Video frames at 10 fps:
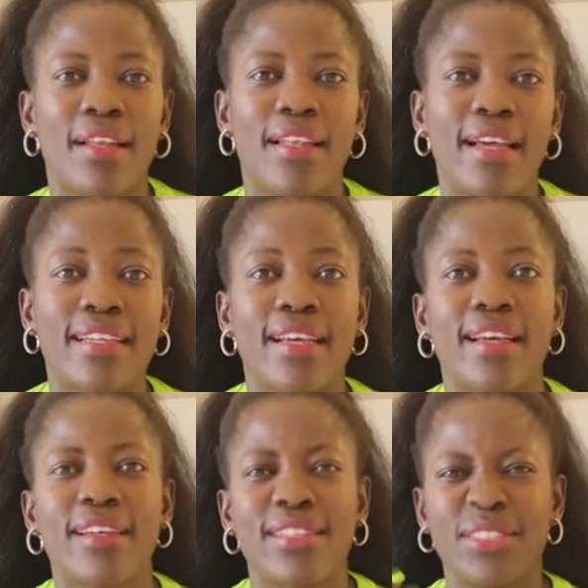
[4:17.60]
like
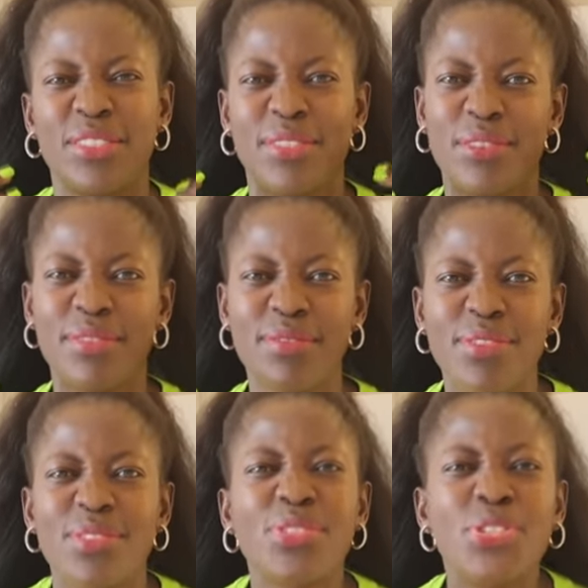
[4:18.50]

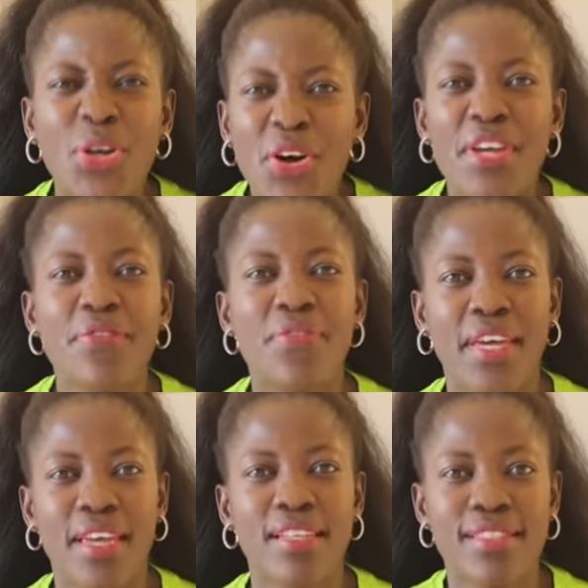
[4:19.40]
joy
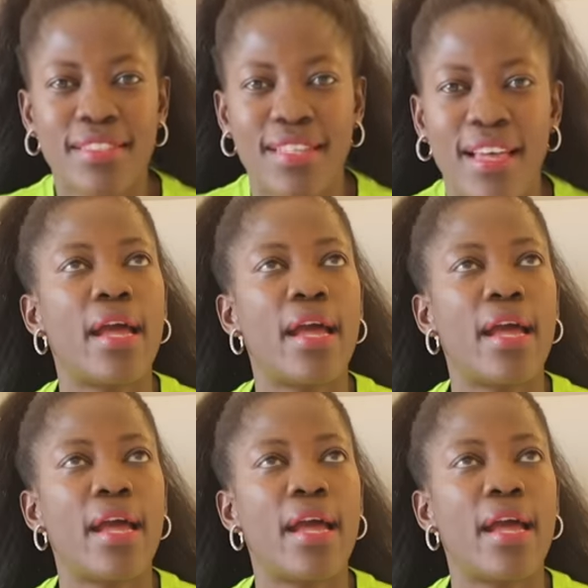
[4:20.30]
phase.